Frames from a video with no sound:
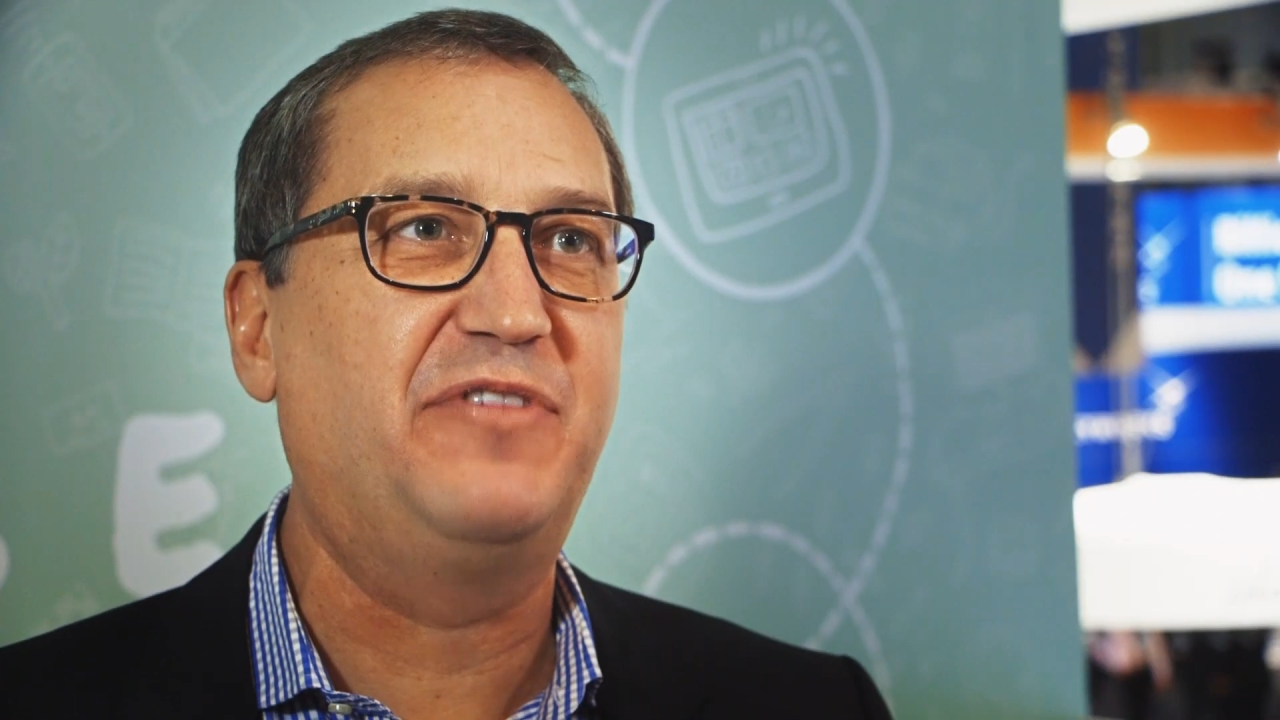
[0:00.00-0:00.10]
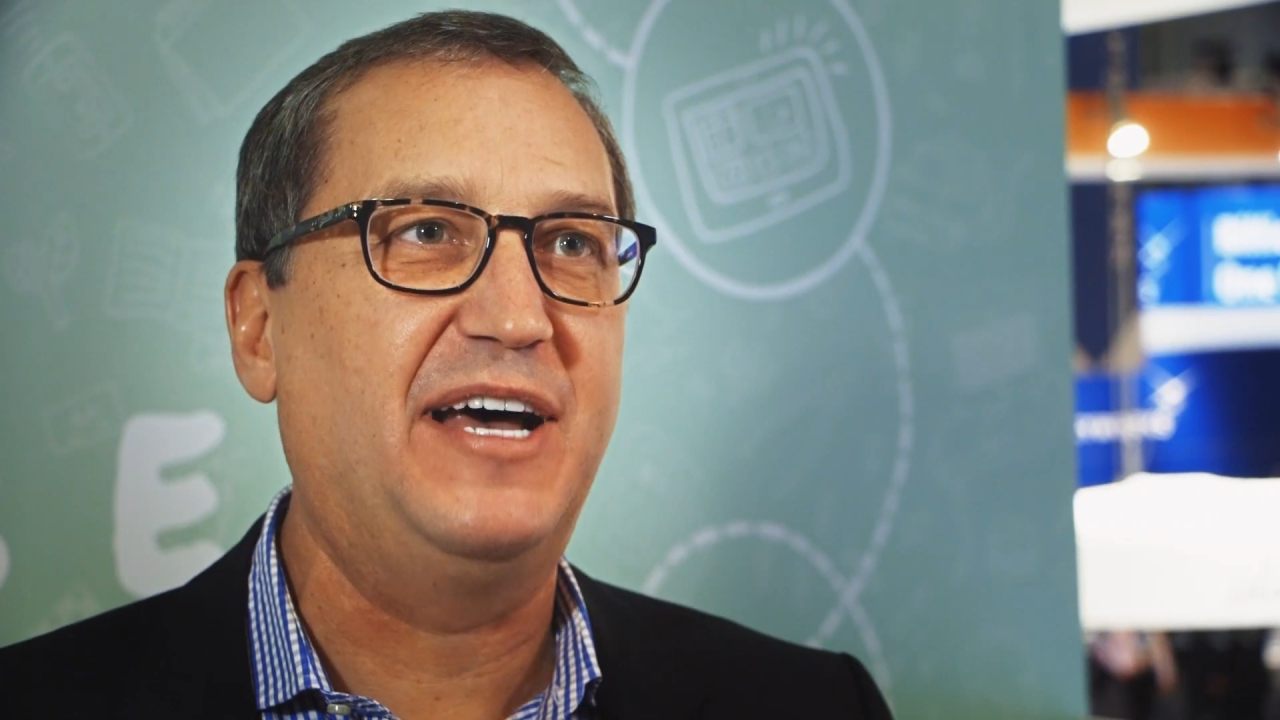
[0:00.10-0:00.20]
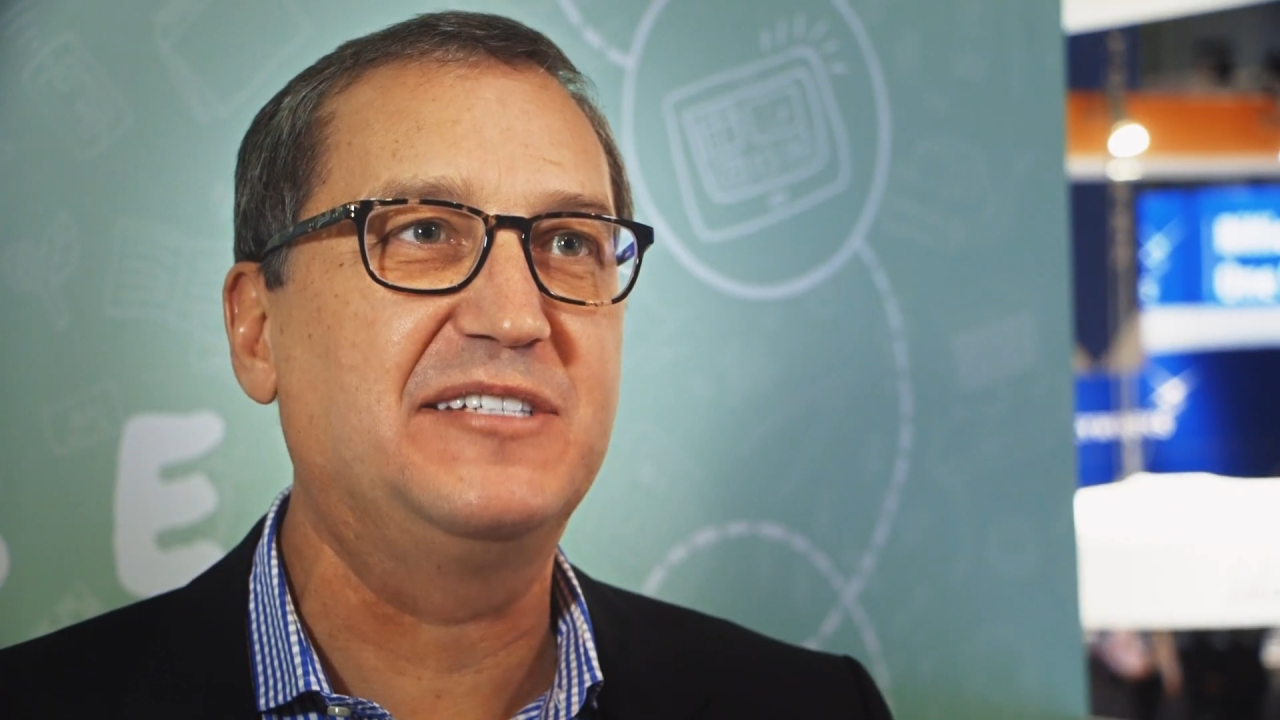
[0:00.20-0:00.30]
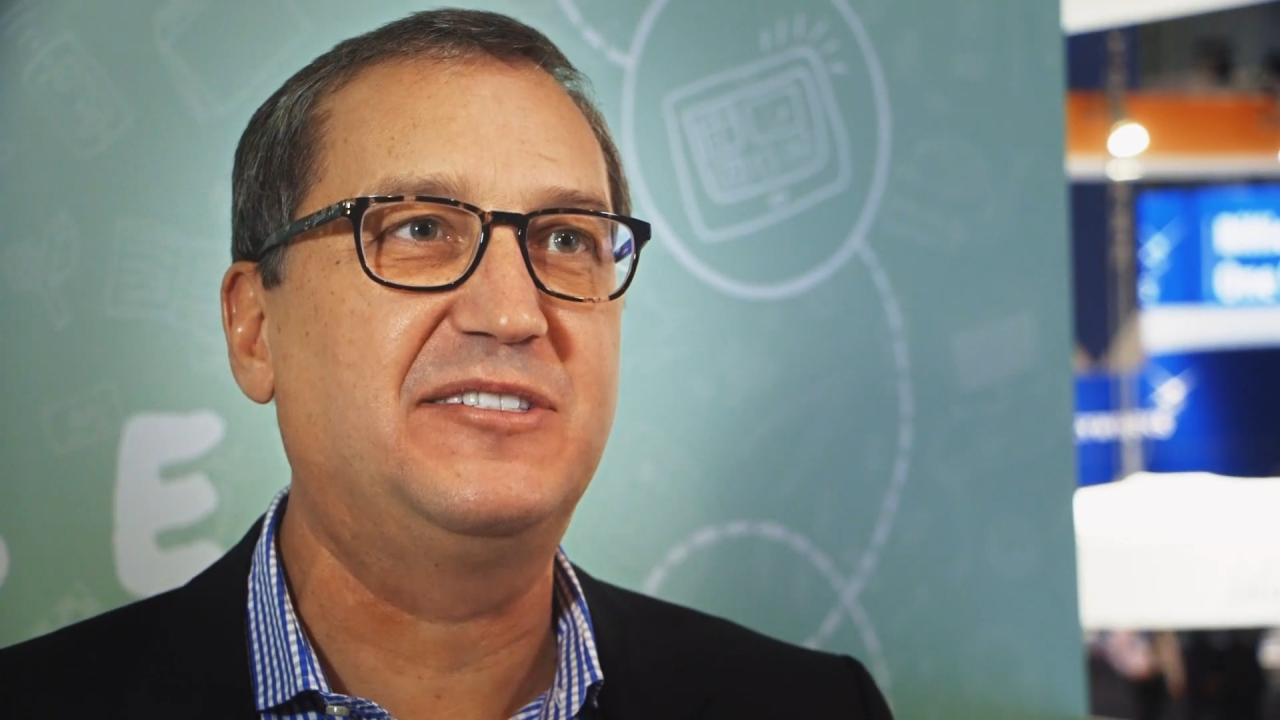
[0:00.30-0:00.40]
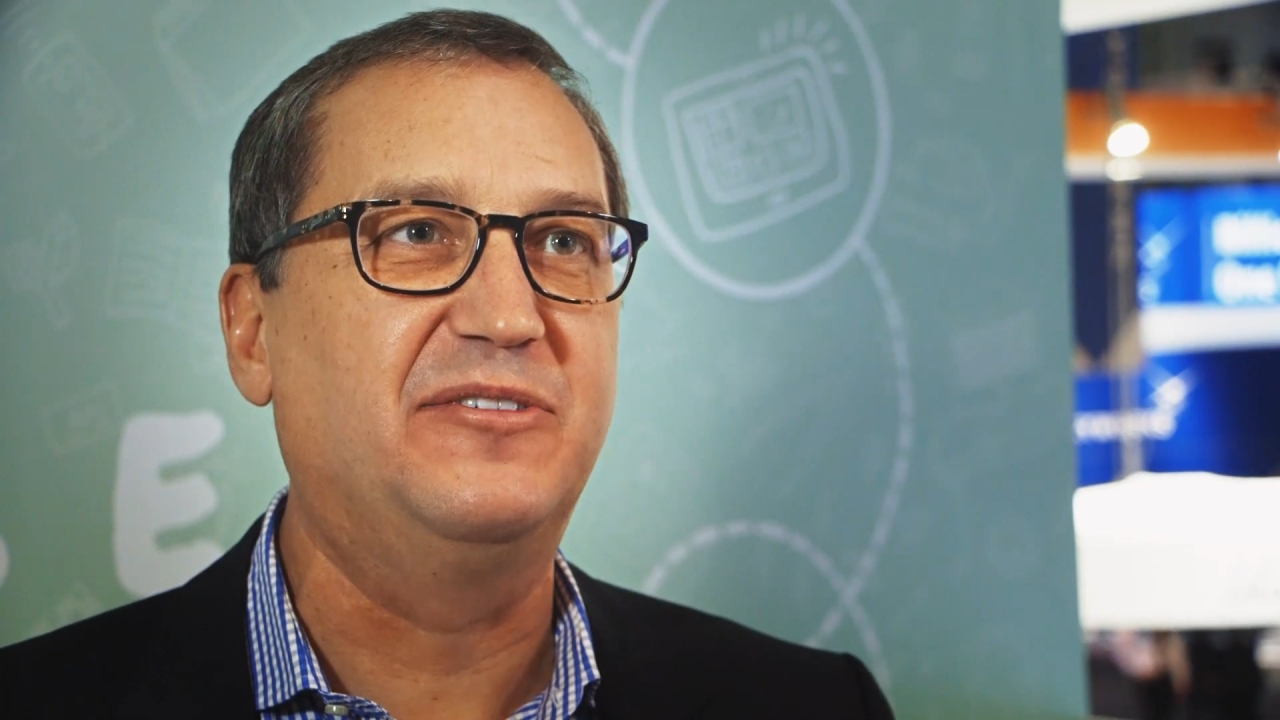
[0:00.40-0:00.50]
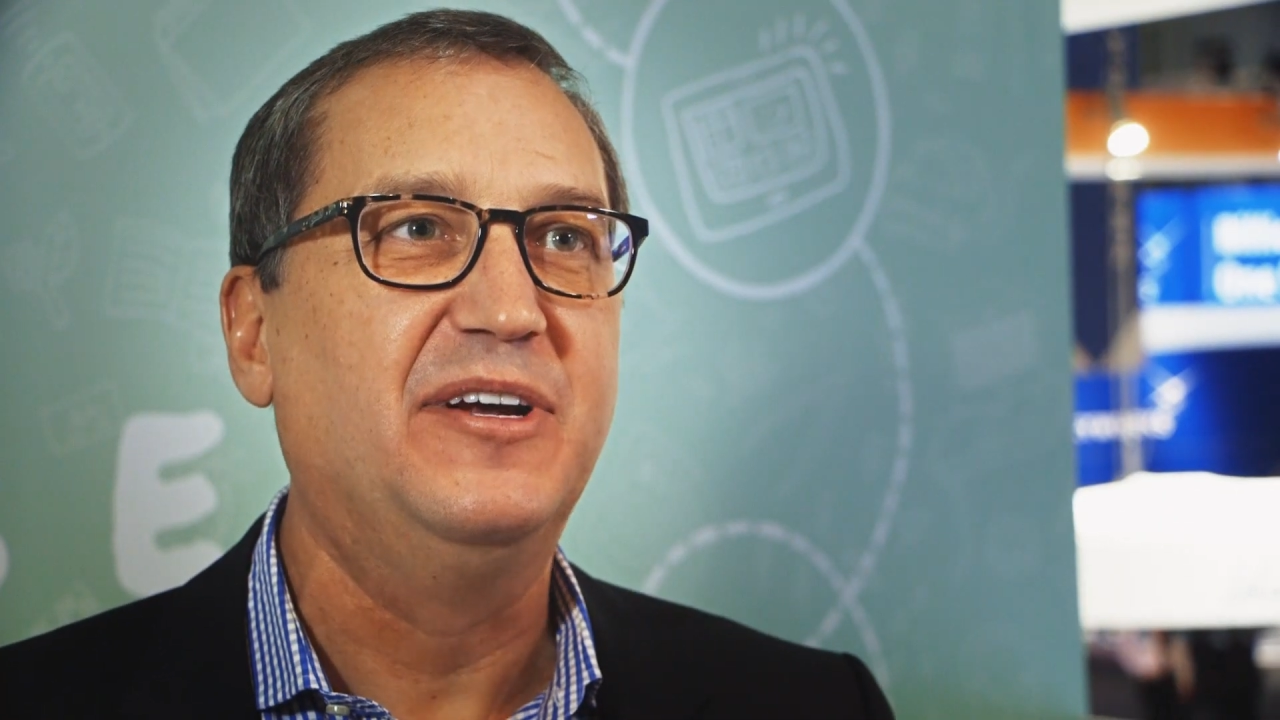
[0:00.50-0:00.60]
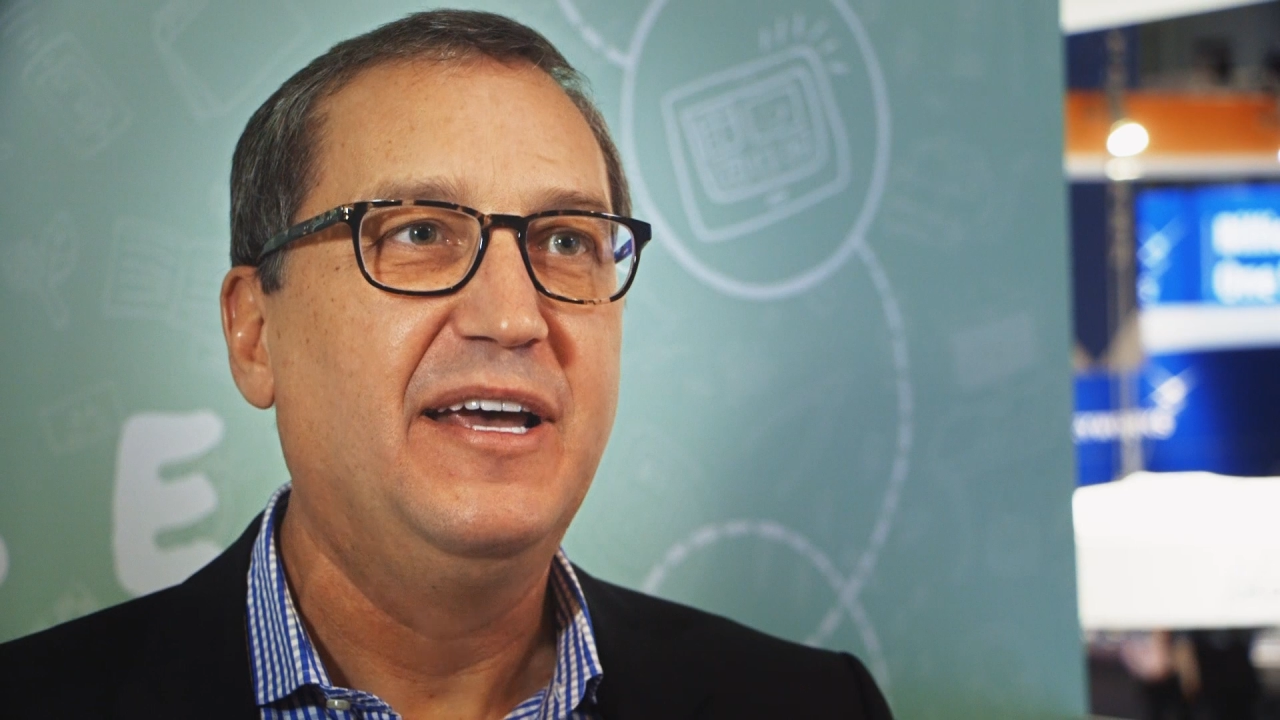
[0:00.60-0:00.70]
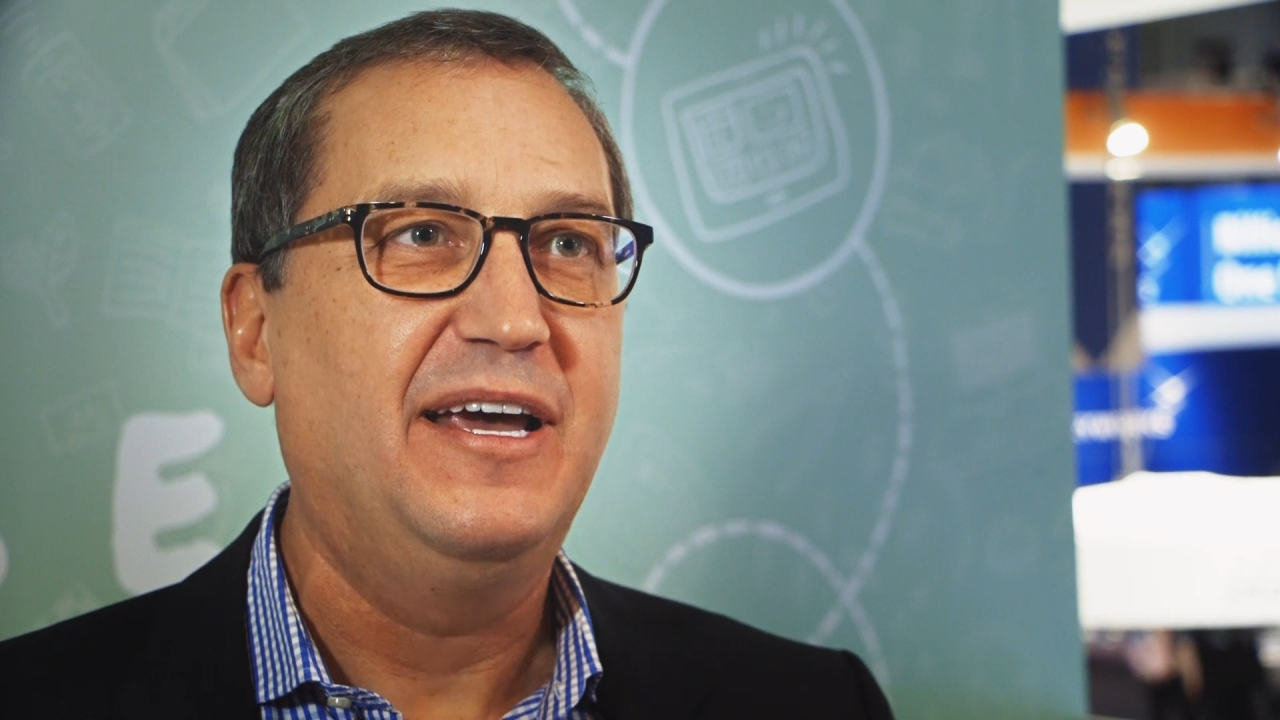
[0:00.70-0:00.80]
faster